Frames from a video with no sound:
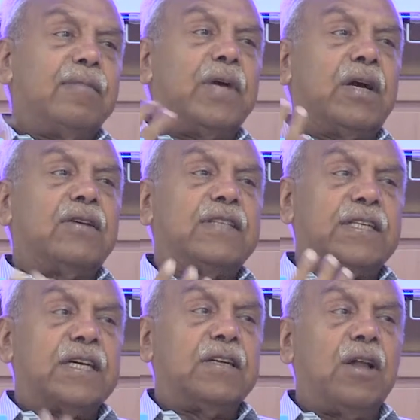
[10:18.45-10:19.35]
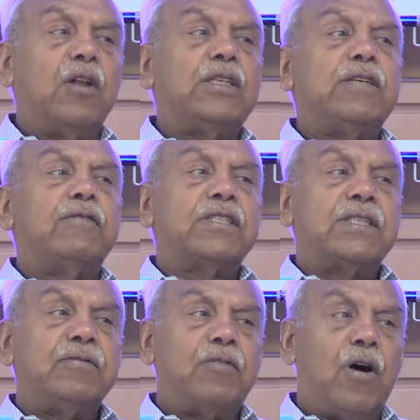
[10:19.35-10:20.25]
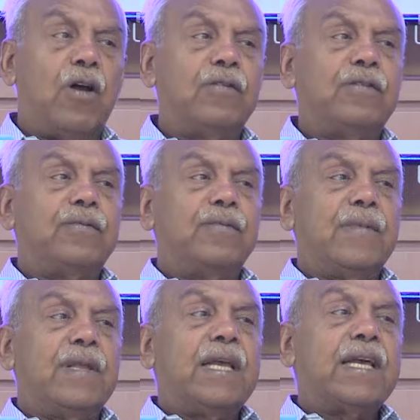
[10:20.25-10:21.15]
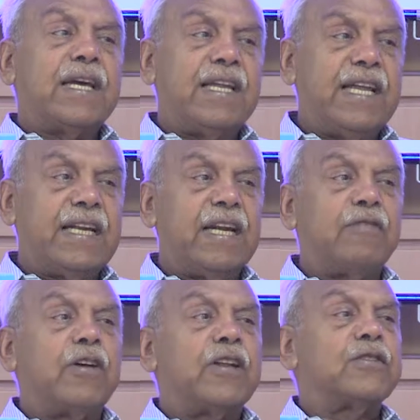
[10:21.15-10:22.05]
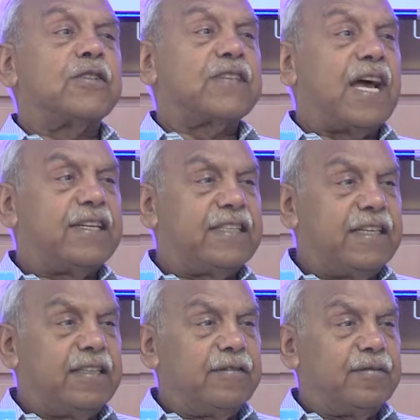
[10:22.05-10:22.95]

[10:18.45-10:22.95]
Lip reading: Because the technology was evolved, created for a society,